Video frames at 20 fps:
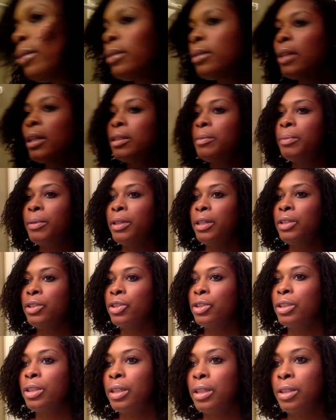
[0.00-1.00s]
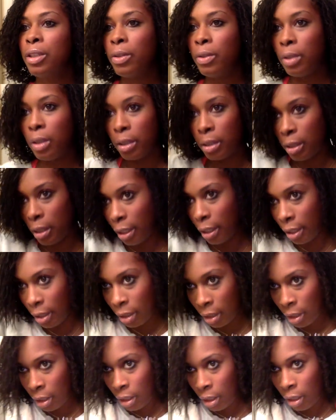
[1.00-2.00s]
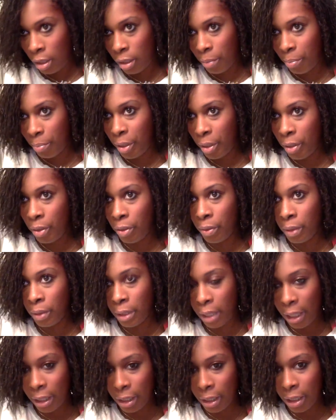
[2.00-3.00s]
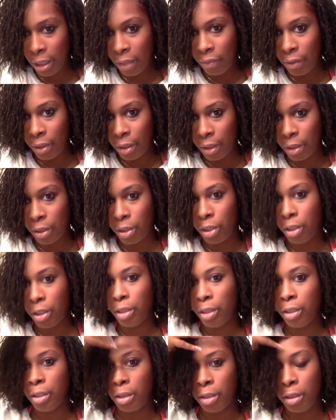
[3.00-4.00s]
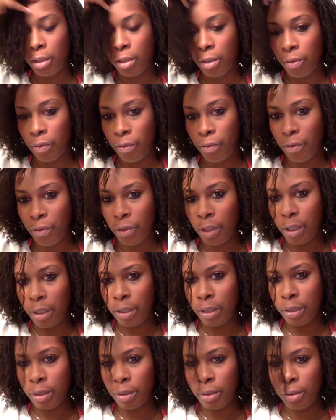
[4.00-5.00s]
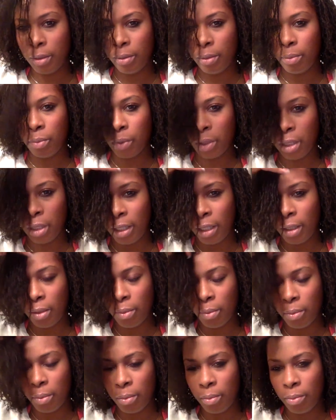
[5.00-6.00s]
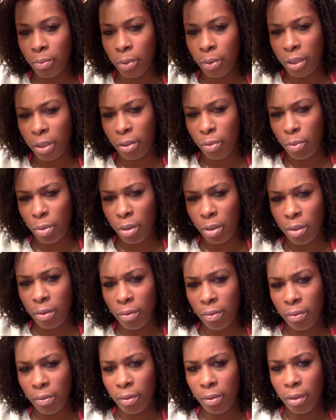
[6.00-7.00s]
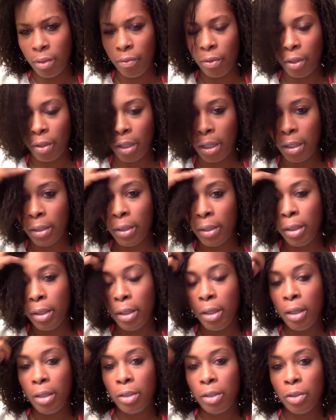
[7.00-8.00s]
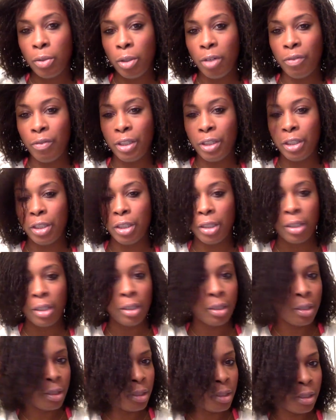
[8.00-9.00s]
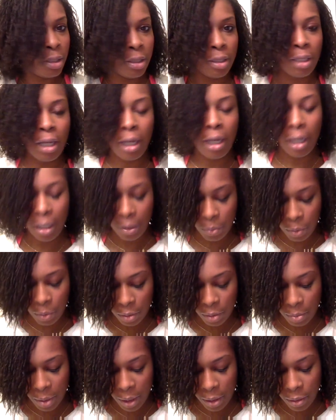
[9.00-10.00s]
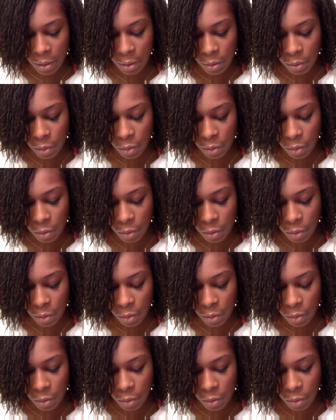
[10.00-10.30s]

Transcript: that's pretty interesting. So it looks like the middle is like 11 inches. The front was like, was it 12? I forgot. 12 inches. The side was about